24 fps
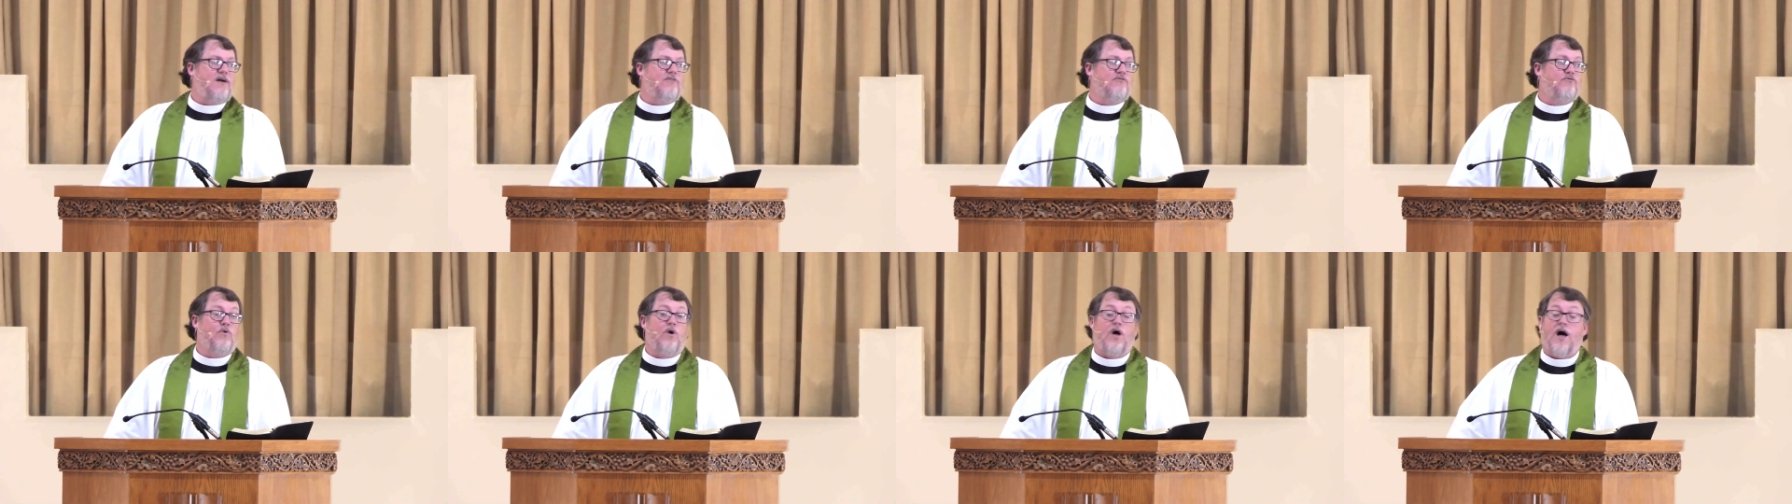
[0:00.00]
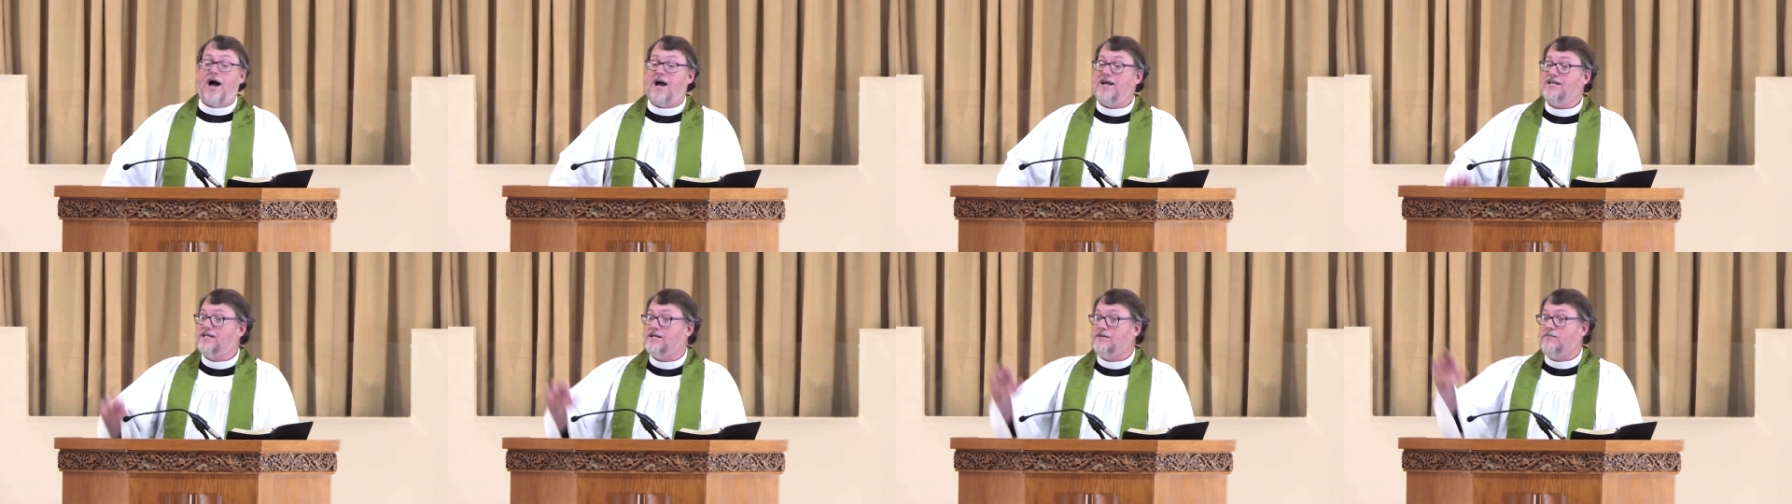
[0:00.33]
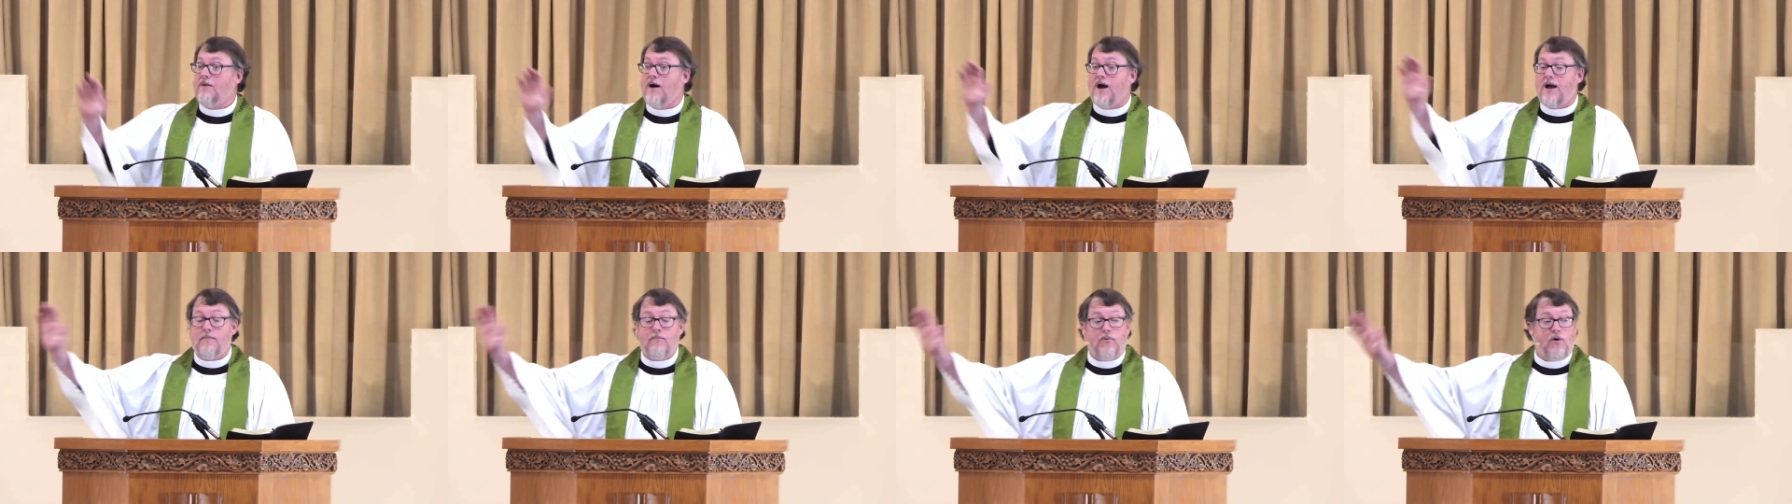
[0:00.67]
Well, I did
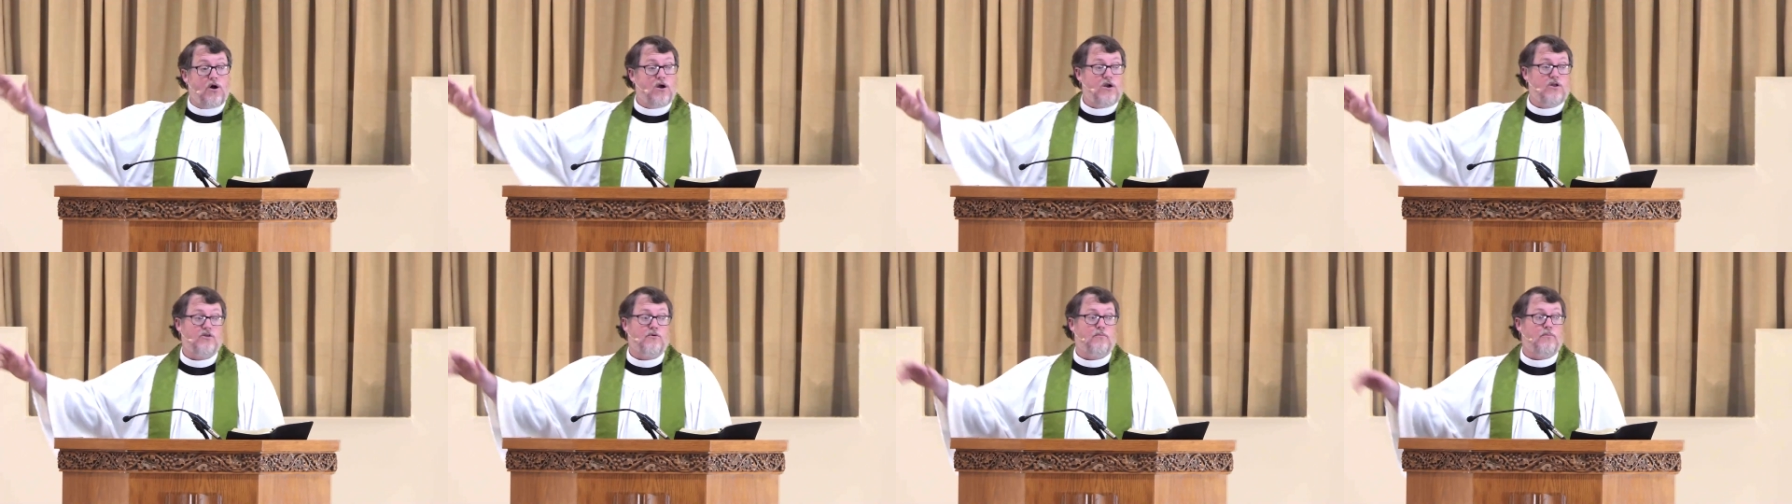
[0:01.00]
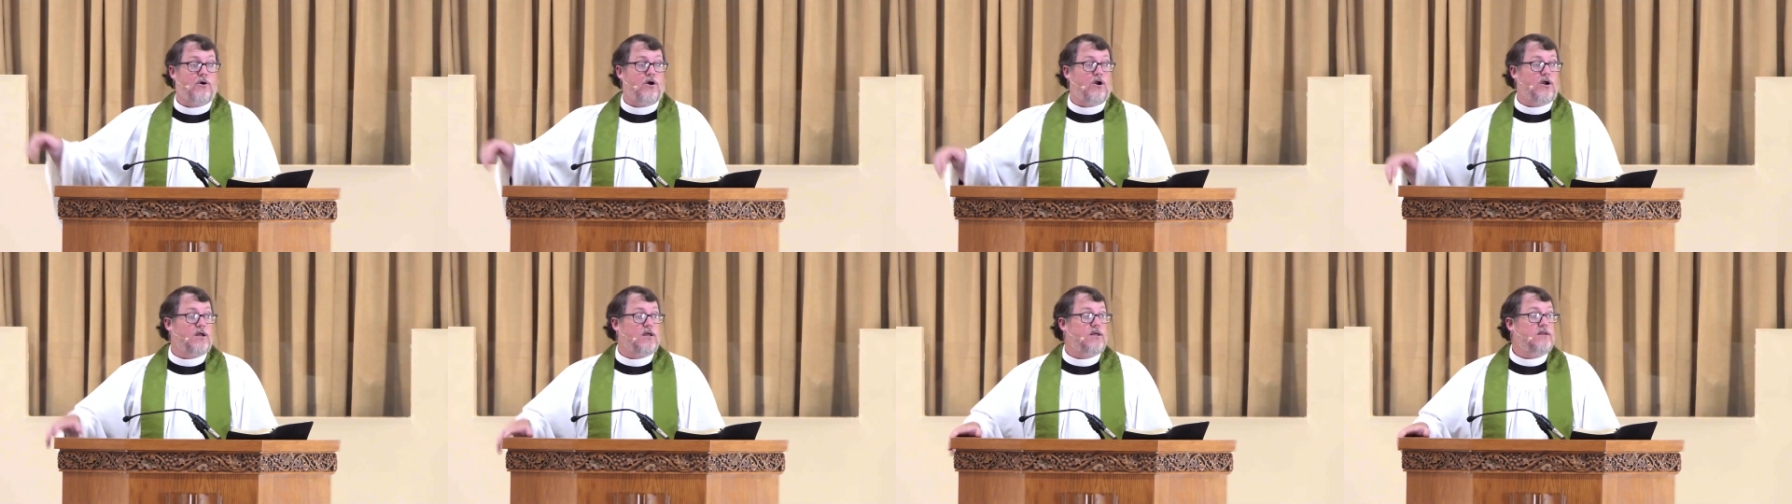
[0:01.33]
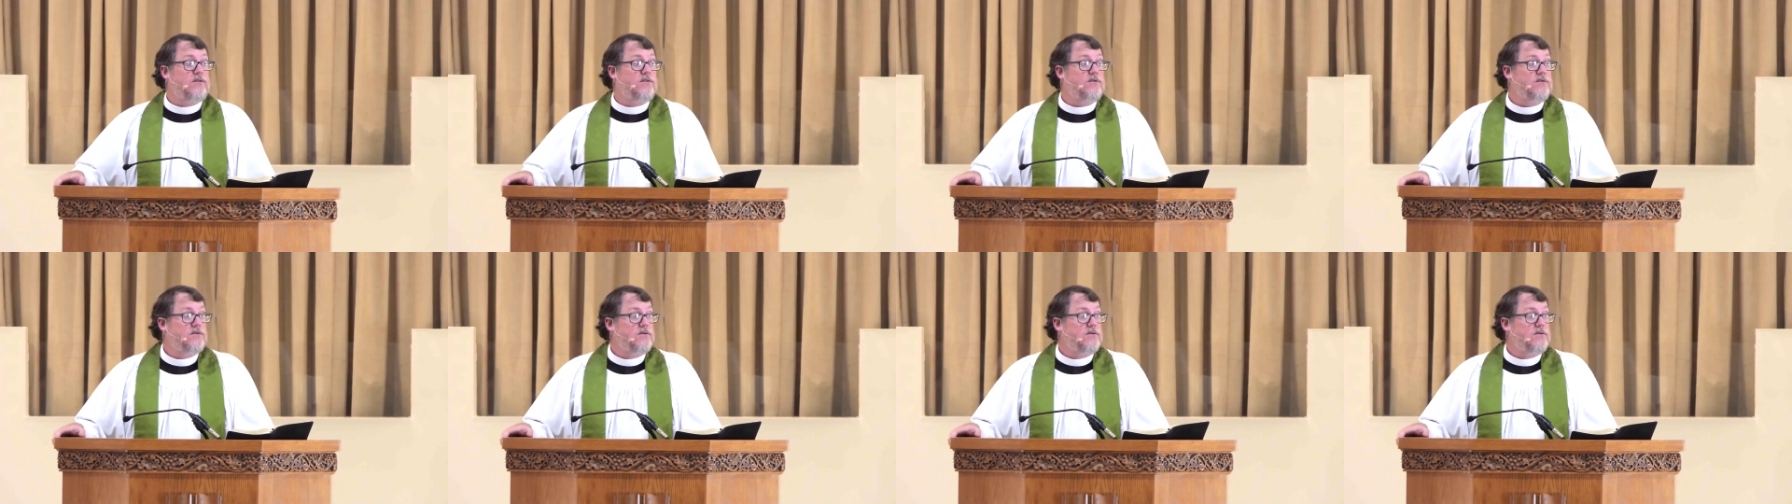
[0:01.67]
my part of the bargain.